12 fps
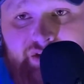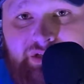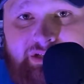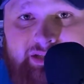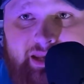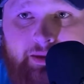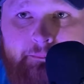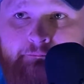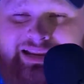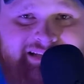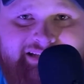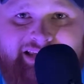interesting. But
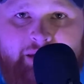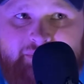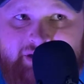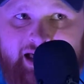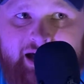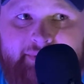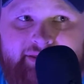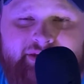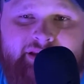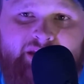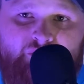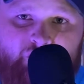at the same time, I
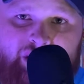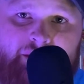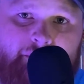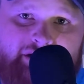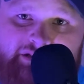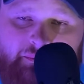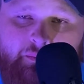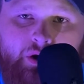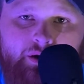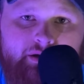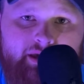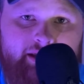think they really missed the
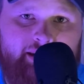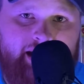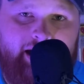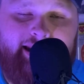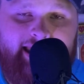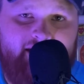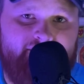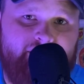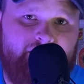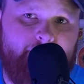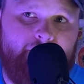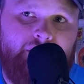mark in not
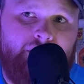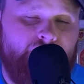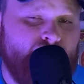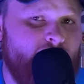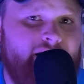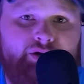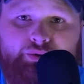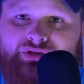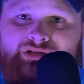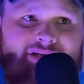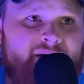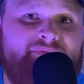having him try to do
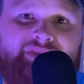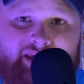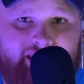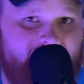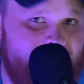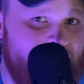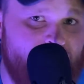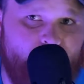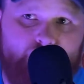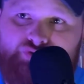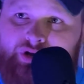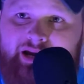something
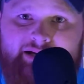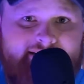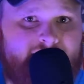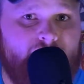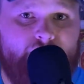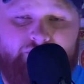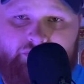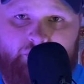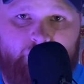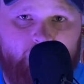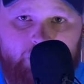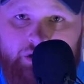evil, try to take over the
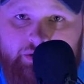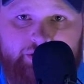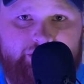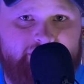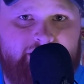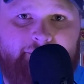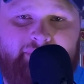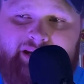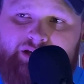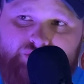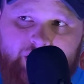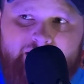world or something.
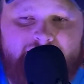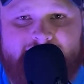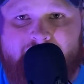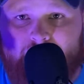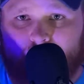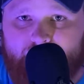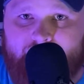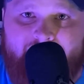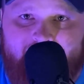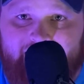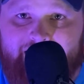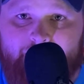He tried to take over
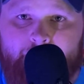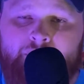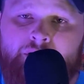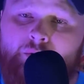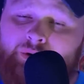AIM,